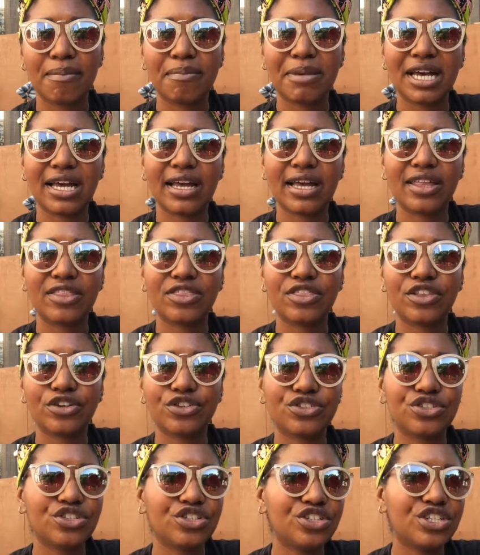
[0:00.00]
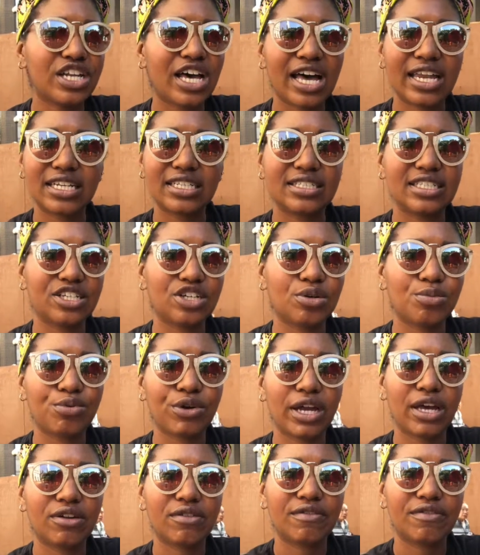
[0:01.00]
But there's not a single
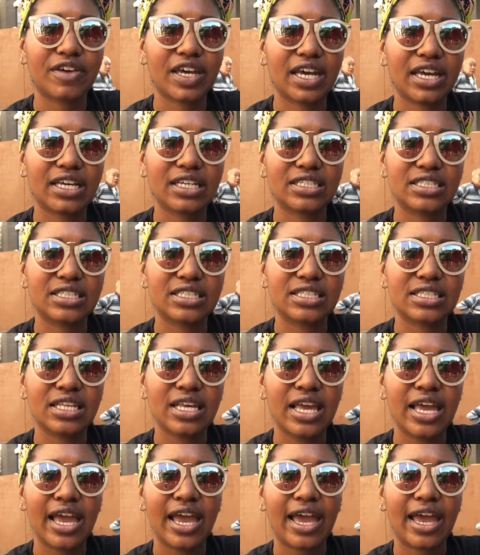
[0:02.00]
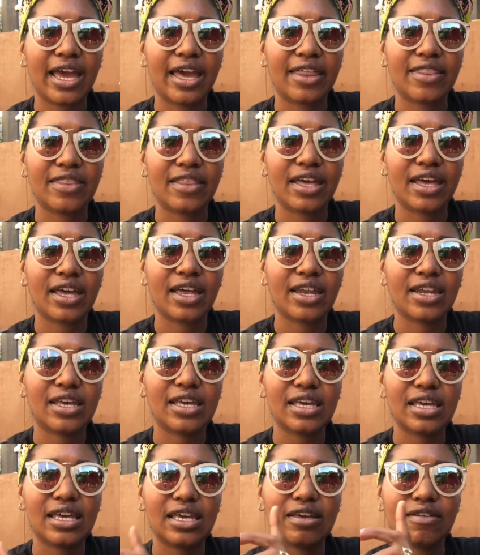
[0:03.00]
brown face. And then
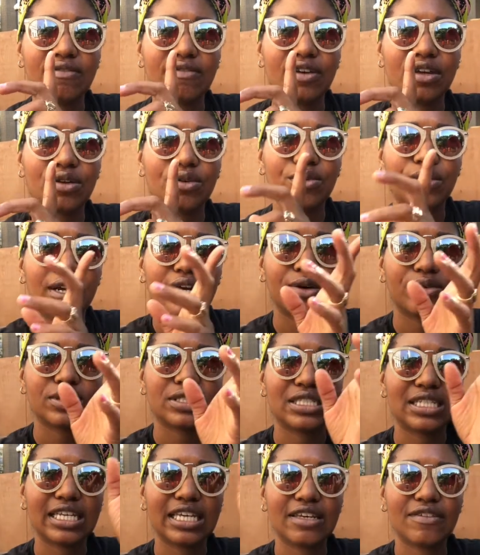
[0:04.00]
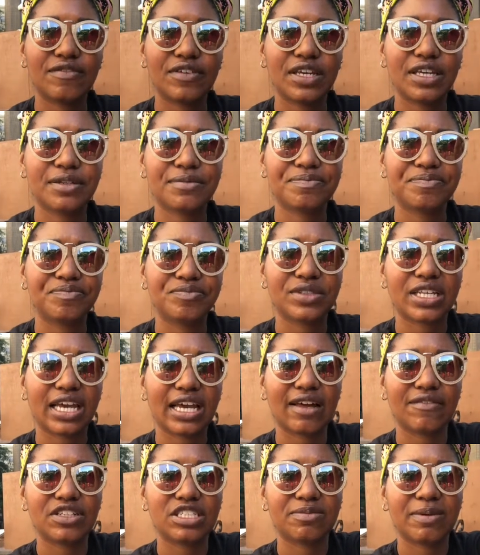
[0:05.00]
even when I was leaving, they
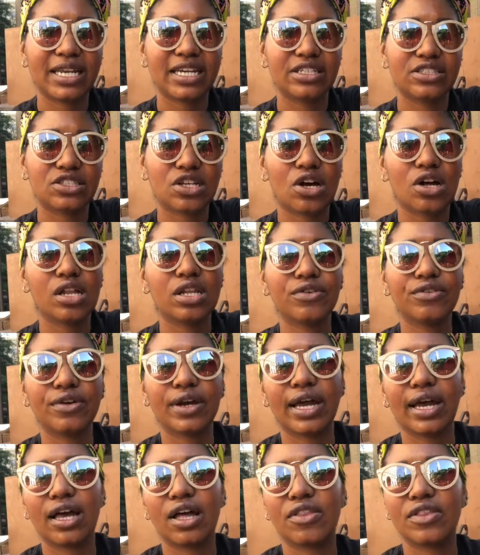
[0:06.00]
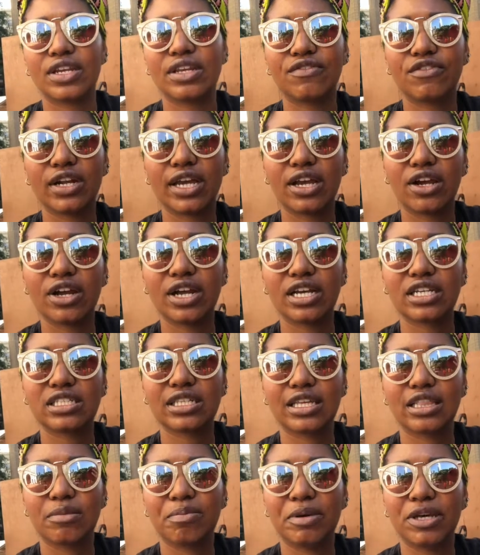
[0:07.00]
have these paintings all around the different areas,
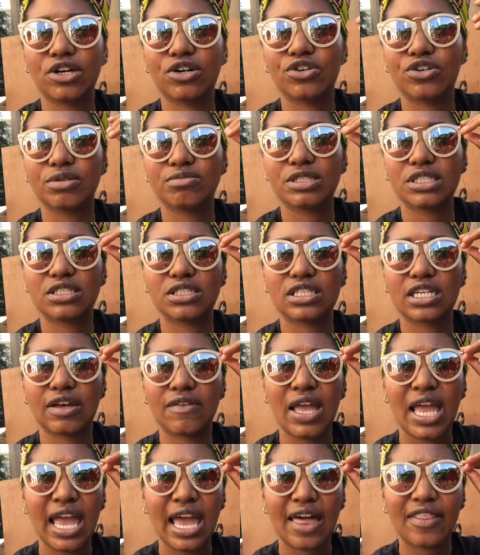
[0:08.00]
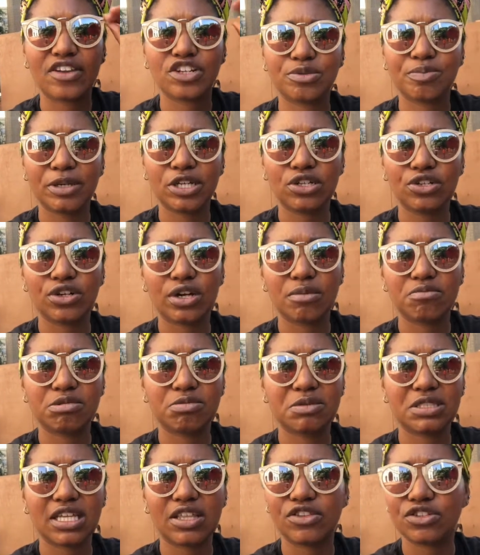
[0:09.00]
like the pilgrims and stuff. And there's pilgrims,
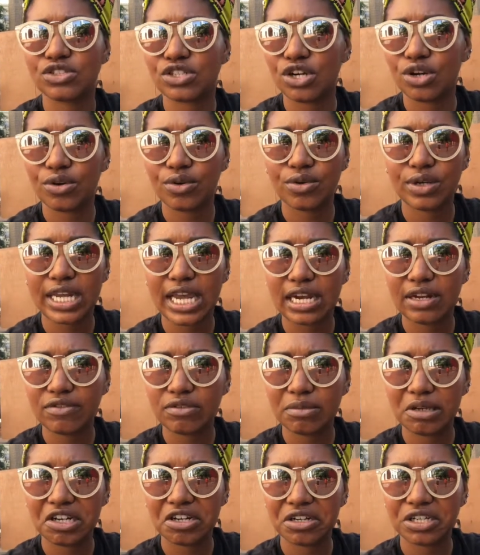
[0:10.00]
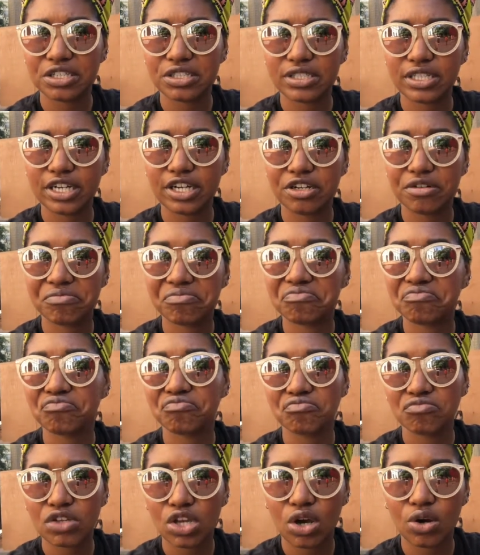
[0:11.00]
but then there's no Native Americans there.
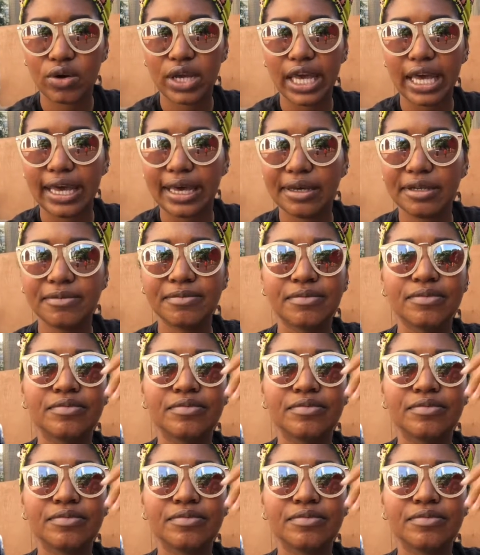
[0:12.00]
Okay.